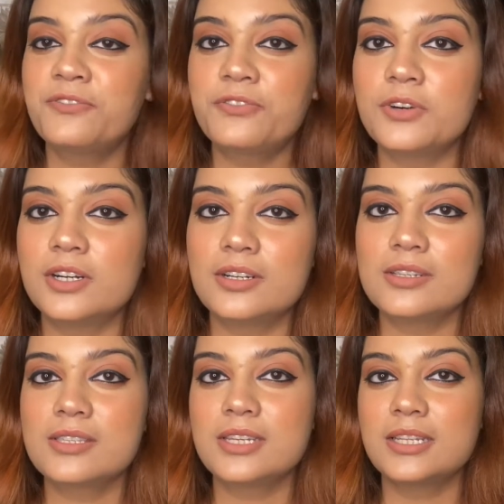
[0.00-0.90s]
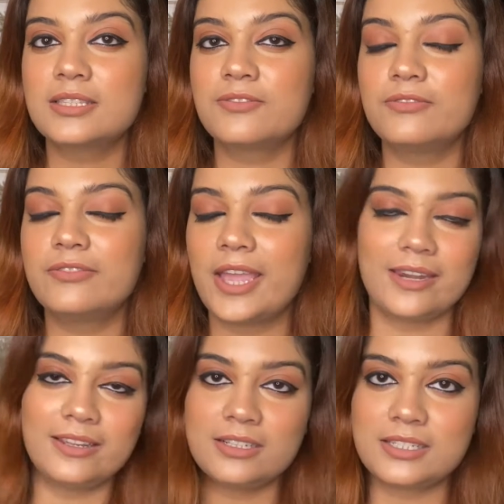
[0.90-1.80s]
first it's
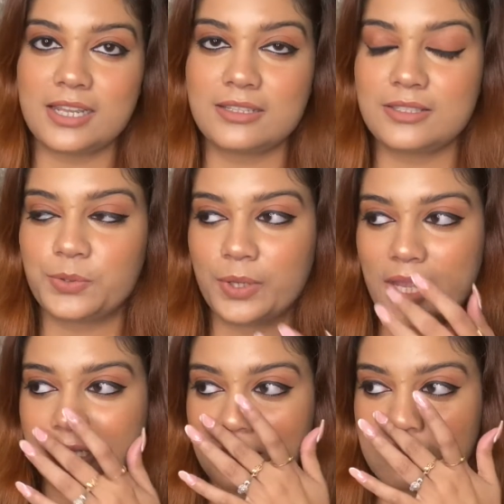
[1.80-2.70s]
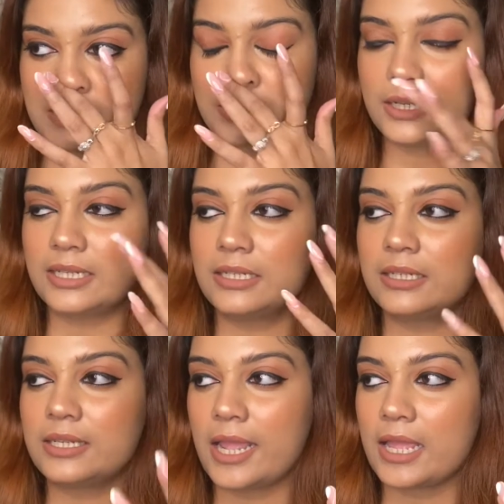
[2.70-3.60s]
very intense, you guys. It's an
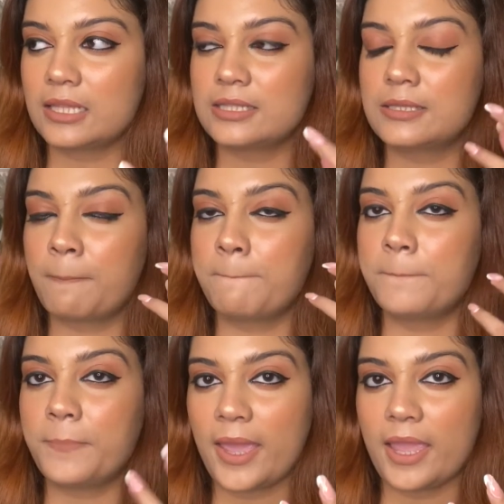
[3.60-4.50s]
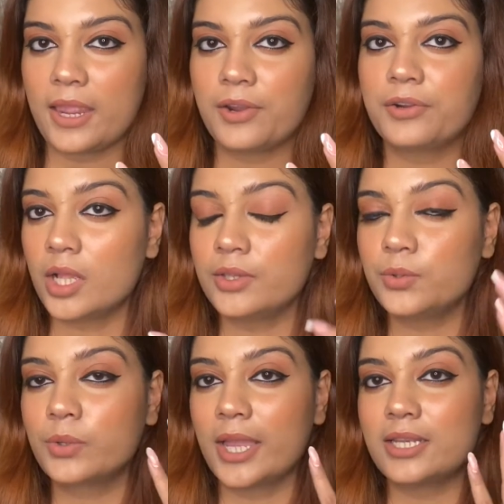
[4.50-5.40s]
intense pear.
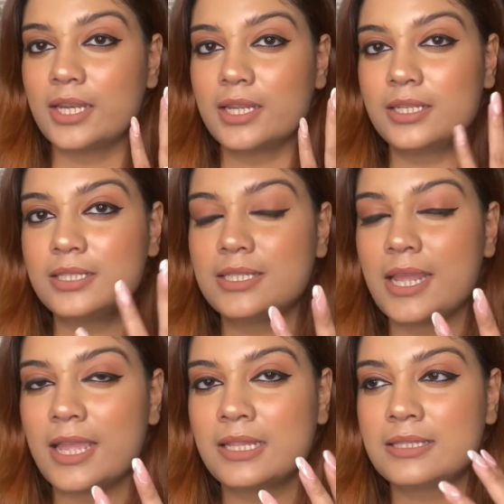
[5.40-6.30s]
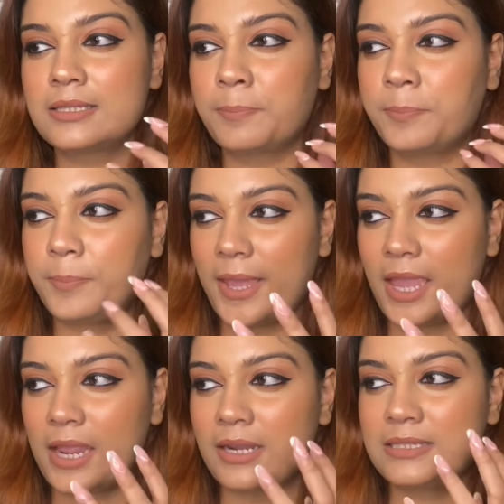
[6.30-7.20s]
You get an intense
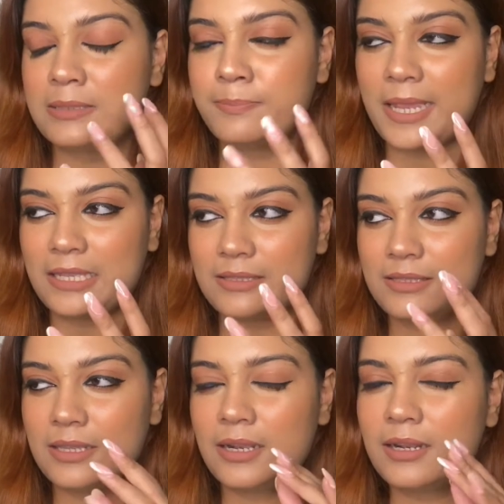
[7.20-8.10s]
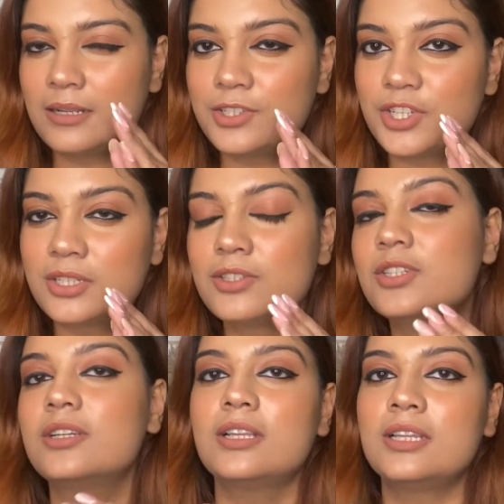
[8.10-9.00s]
pear, spicy, little
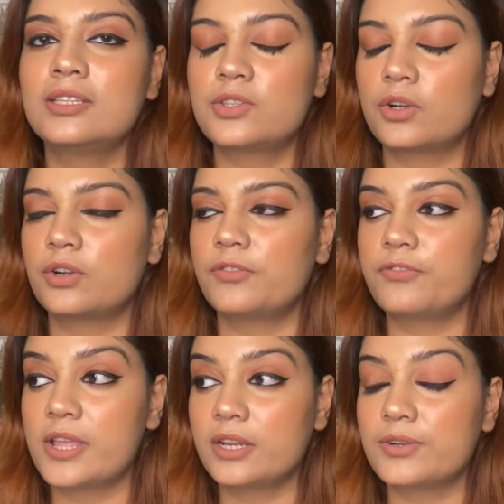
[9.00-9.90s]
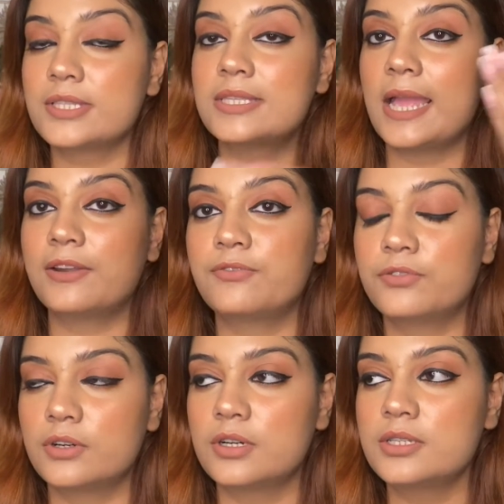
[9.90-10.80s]
gingerly sort of fragrance at
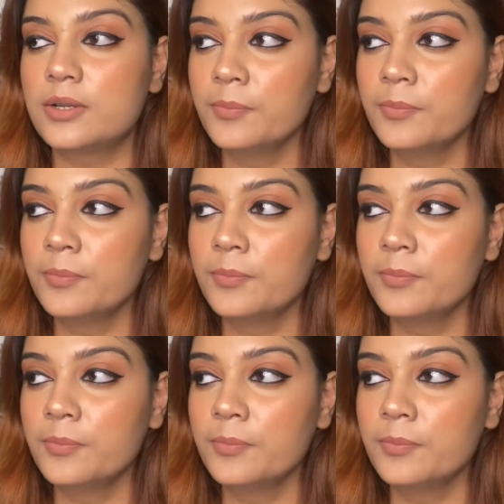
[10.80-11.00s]
first